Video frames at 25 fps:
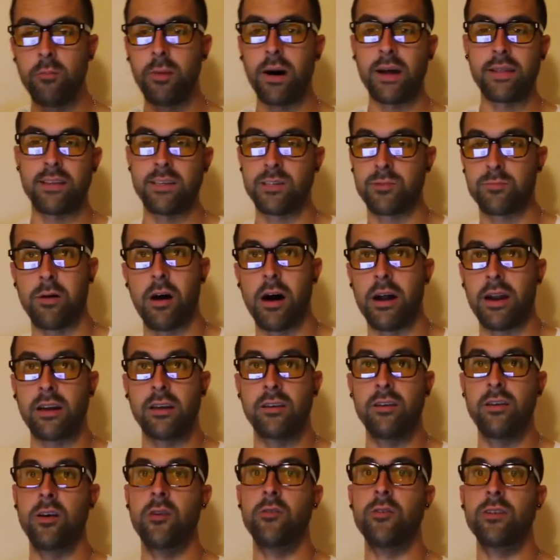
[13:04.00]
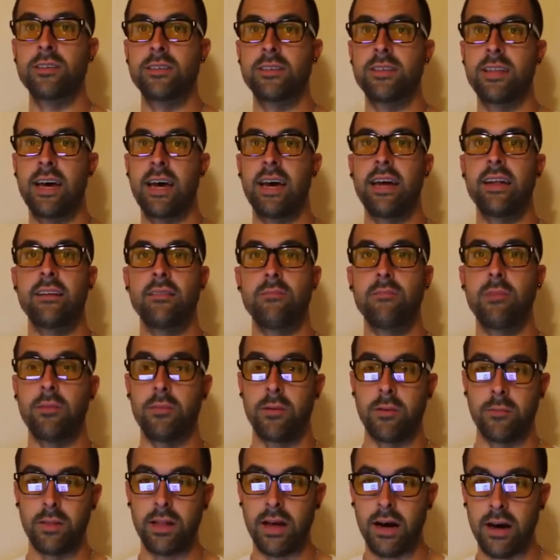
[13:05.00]
have bought this product notice that blah,
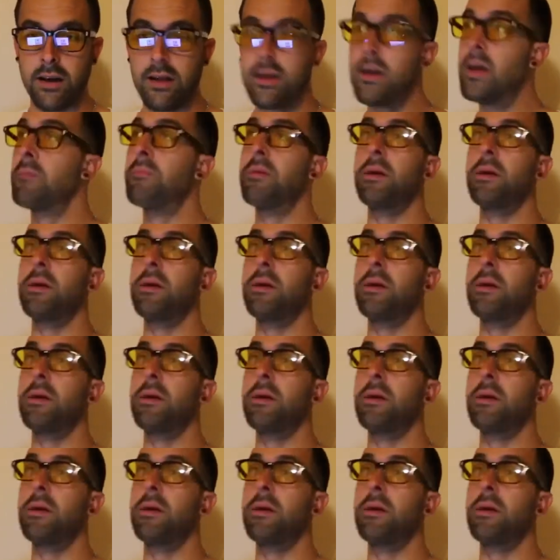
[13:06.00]
blah, blah.